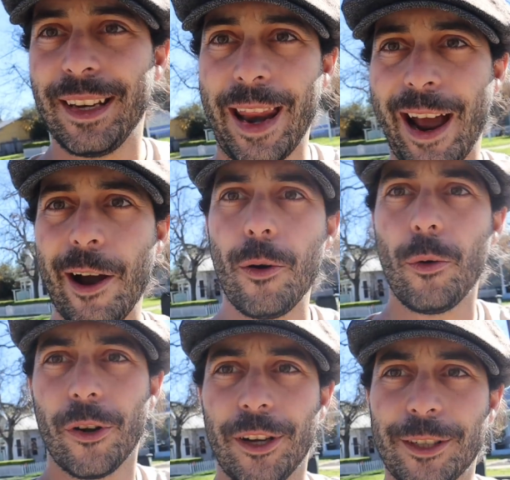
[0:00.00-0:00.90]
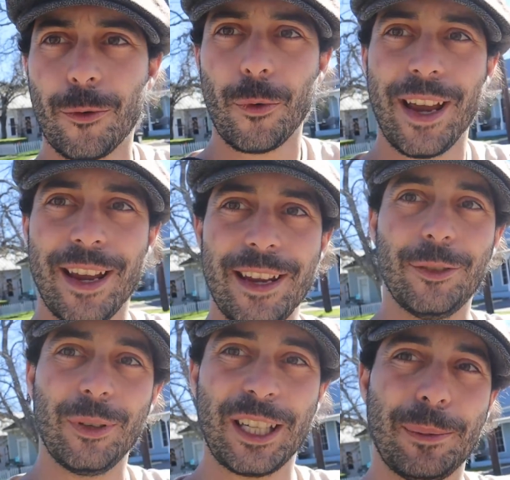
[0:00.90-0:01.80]
Now we're on our way
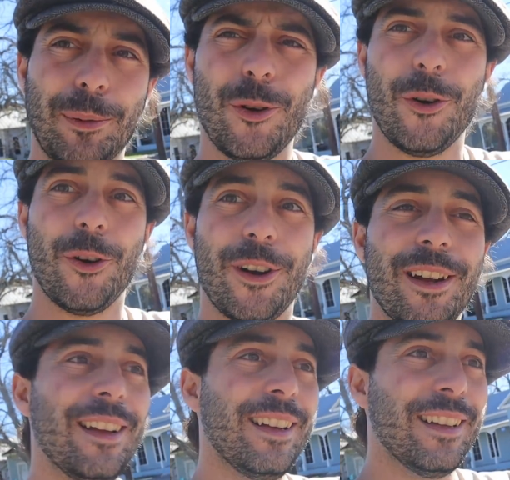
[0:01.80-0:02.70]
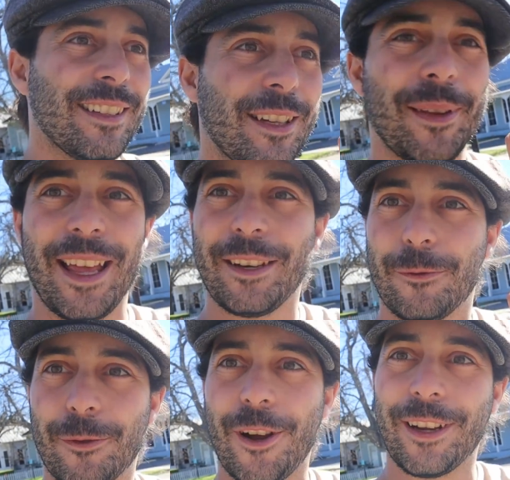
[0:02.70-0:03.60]
to explore some of that
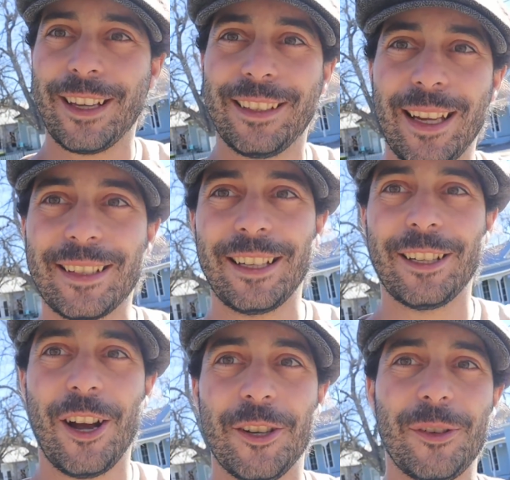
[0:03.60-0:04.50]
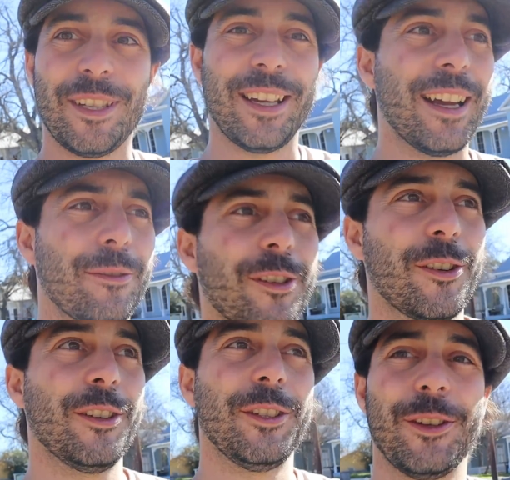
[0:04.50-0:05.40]
rugged Texan countryside. We're
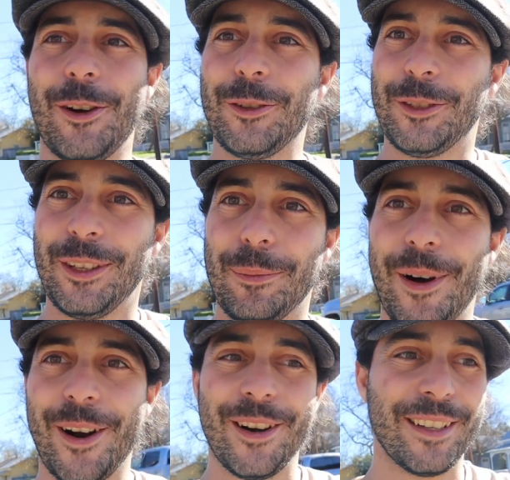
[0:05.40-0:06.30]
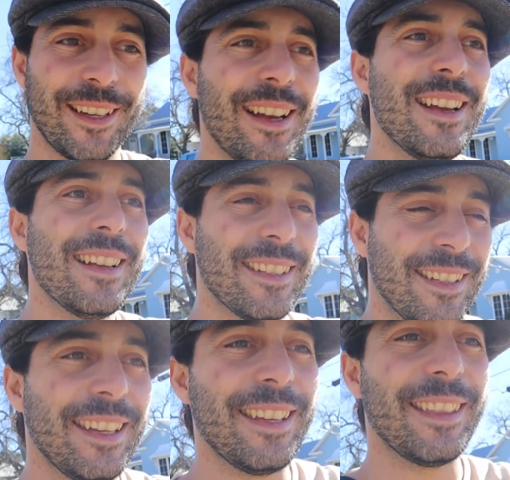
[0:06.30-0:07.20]
going to go to the park,
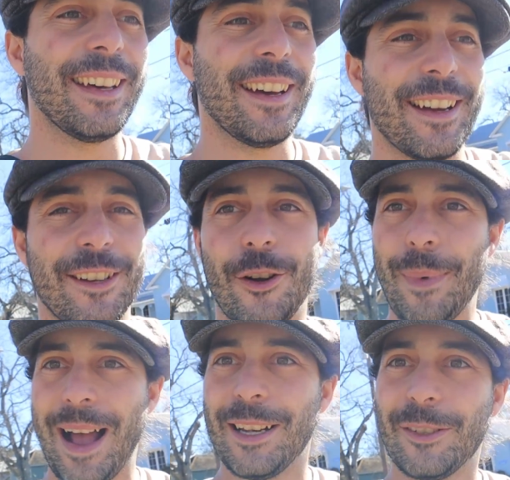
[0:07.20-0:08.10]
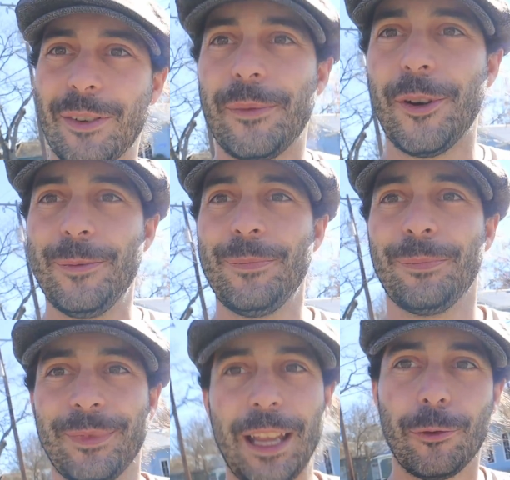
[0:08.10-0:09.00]
see the Kamal River
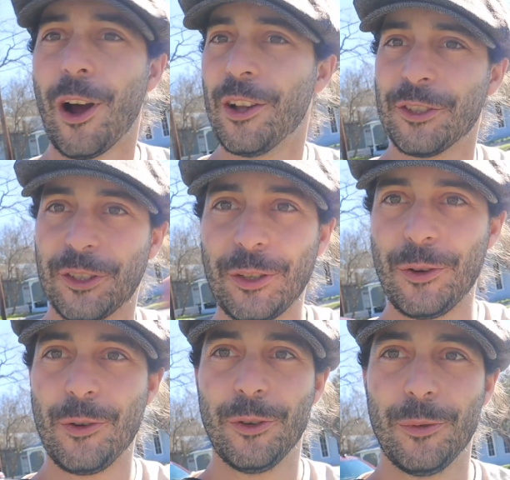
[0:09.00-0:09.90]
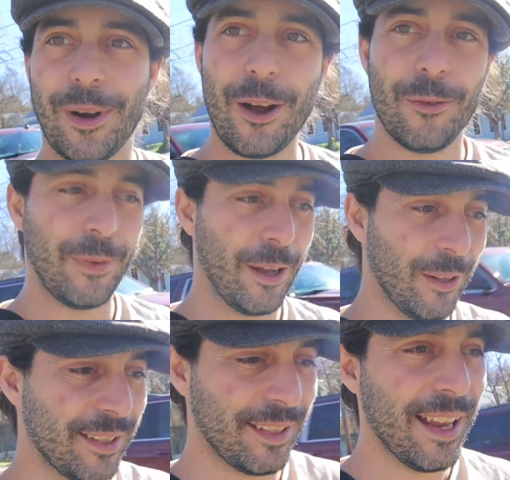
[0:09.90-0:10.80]
that runs through New
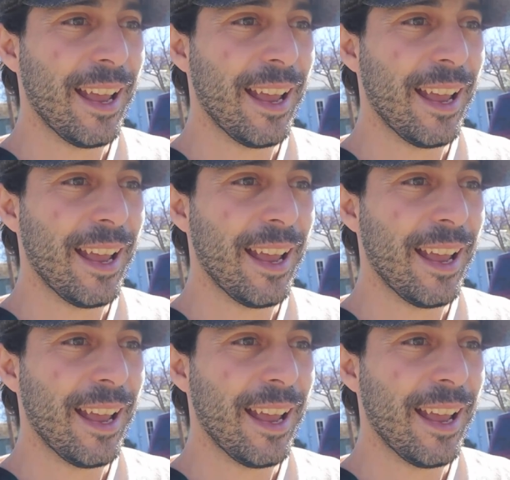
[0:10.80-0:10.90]
Braunfels,